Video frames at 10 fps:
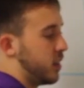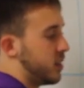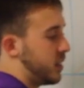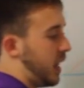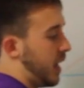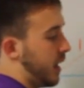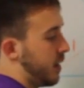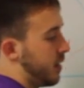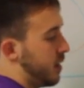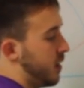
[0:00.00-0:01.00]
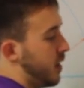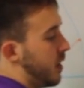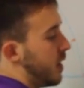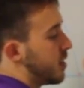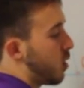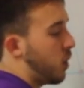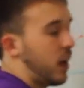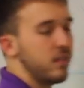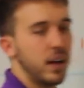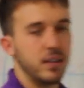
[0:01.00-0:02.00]
Sine is our
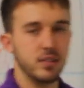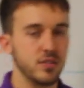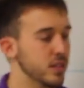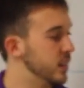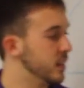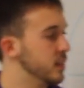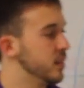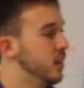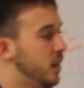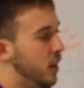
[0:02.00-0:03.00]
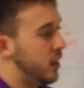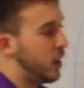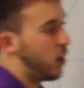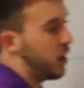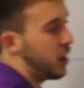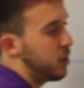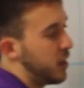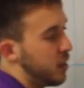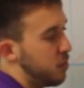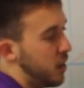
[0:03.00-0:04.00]
y values for this. The
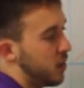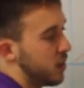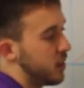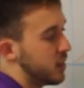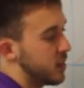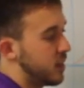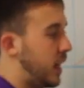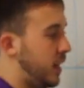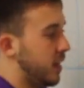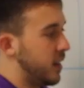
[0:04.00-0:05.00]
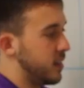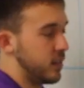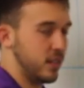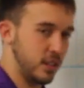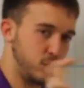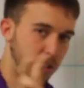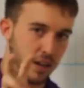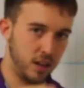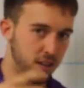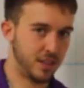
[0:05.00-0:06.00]
argument in the middle, this theta, is, as we
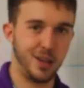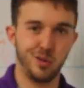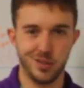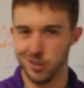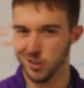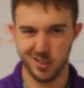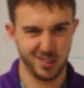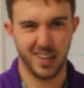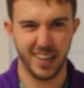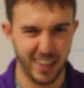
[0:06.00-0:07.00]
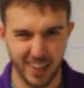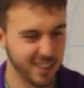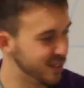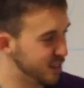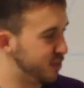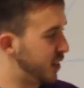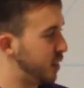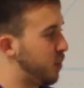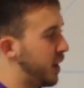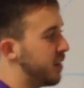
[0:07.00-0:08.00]
call it, theta, which is just like x. It's a
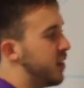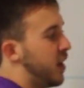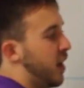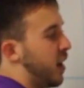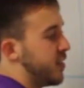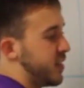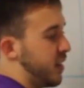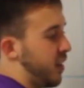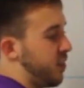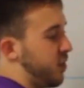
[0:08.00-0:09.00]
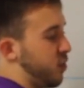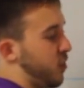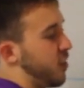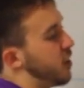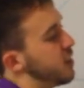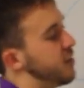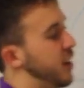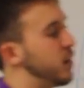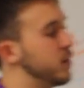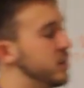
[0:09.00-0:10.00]
funny way of referring to
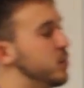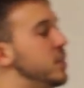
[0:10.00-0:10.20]
variables that